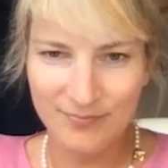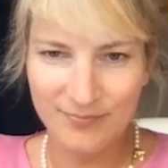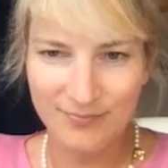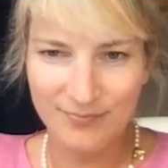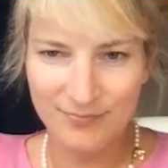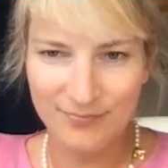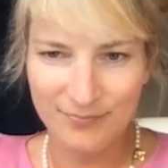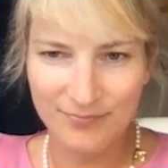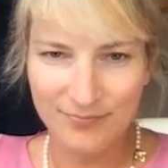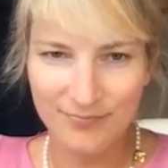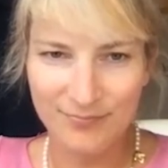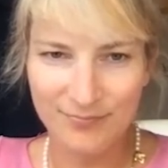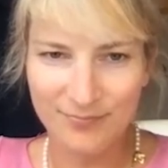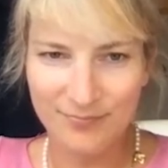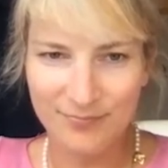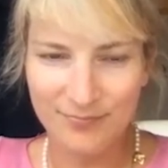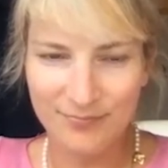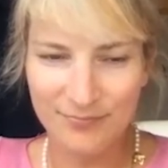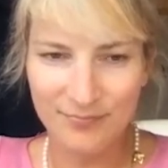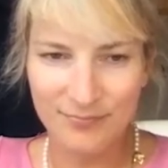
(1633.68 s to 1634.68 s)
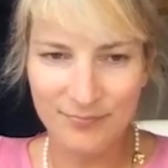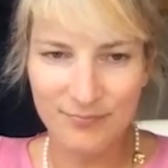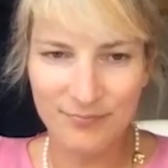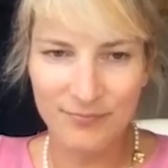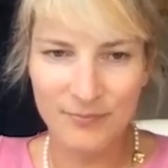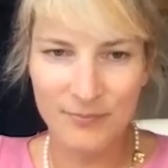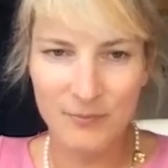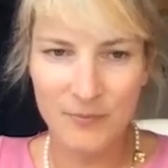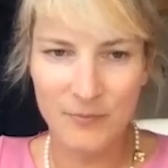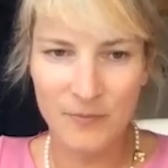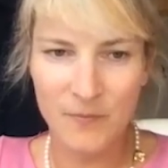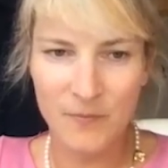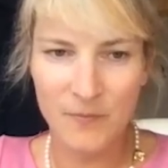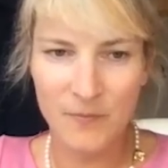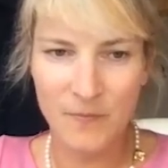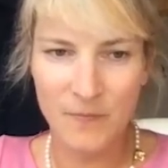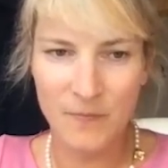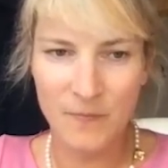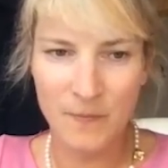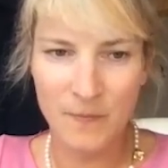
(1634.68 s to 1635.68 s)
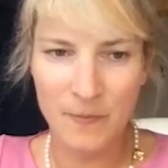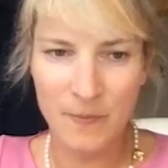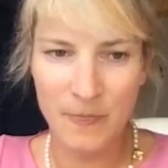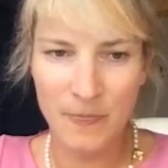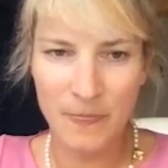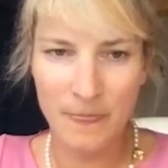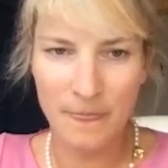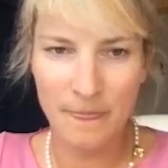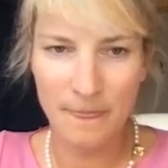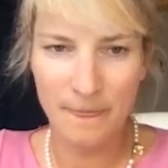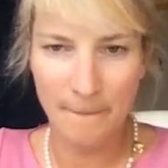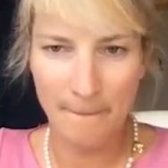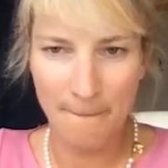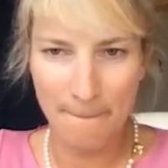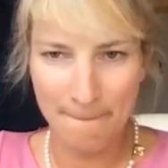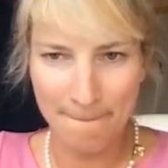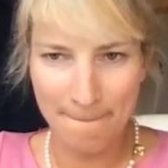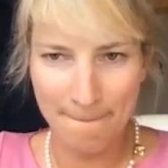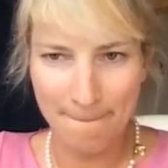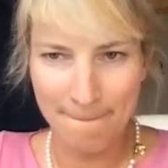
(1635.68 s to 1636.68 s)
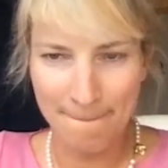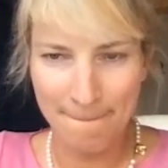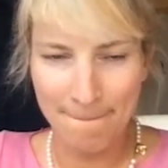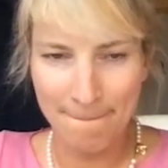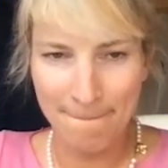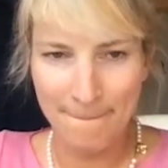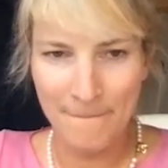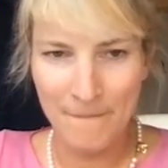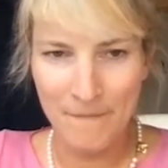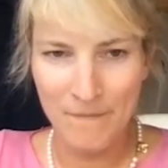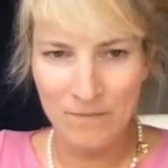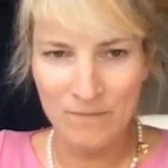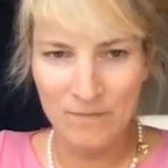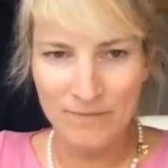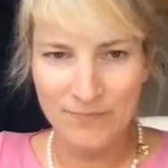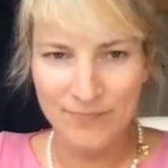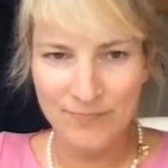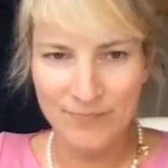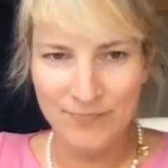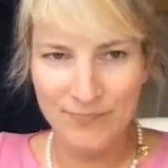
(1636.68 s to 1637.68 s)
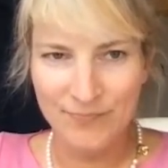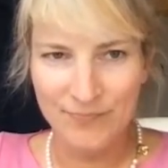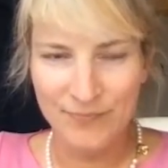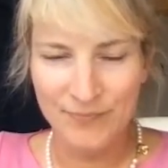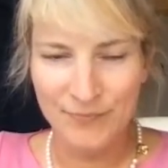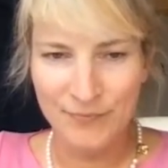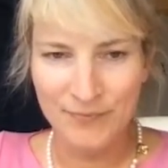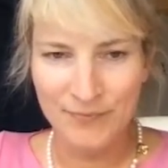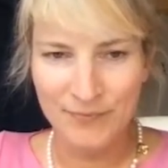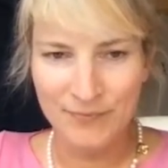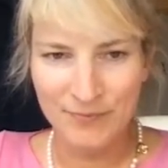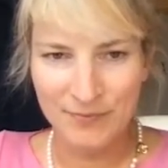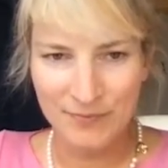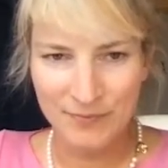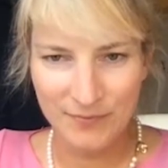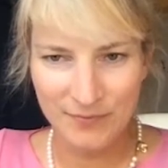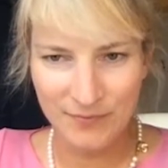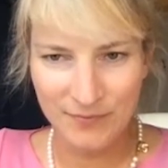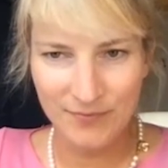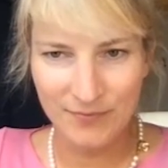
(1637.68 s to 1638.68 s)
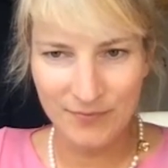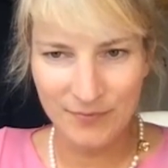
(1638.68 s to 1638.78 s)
[no speech]